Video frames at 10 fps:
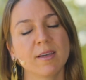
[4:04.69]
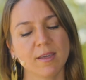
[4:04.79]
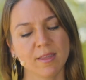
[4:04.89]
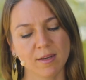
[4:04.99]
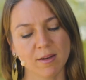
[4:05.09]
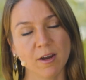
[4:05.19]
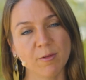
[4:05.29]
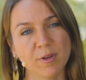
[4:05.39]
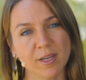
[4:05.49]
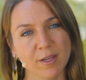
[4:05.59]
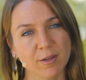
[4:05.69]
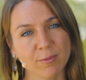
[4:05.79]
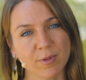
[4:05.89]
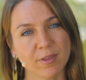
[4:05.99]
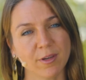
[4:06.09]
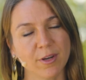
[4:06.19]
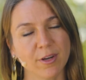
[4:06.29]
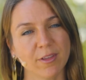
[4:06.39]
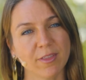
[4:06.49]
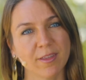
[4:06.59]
and then harmony with the earth.